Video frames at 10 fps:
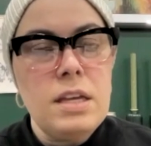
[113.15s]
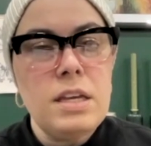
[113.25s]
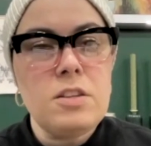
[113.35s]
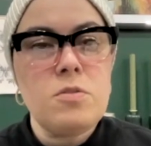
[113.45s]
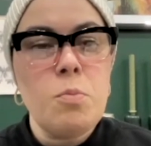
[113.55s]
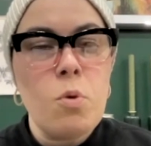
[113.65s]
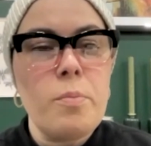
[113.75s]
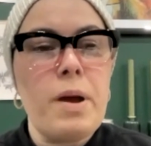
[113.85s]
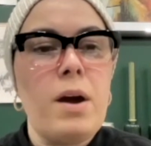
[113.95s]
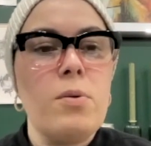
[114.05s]
It's more
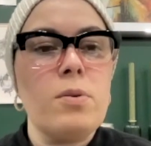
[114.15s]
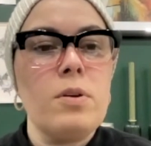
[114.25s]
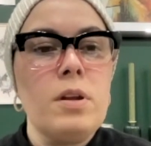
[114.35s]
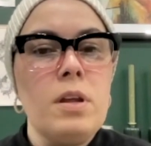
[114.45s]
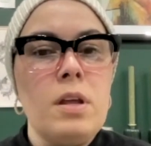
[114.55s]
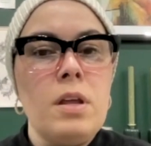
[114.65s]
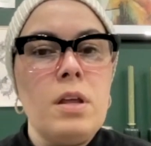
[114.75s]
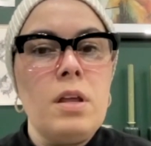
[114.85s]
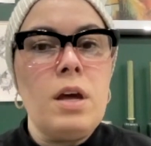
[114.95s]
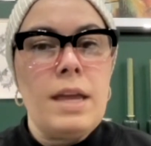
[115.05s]
about
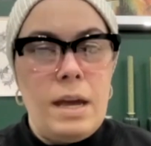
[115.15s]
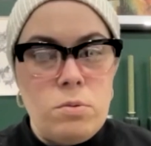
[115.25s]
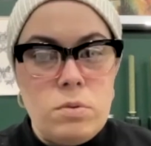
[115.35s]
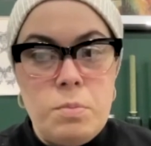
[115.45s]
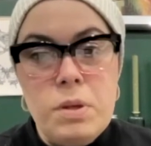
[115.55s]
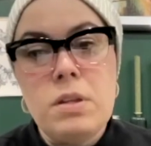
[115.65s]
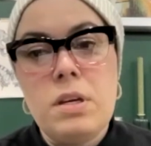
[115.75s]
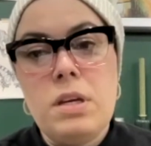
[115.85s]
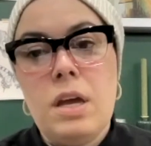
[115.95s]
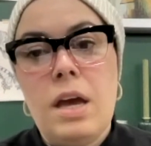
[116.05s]
accountability.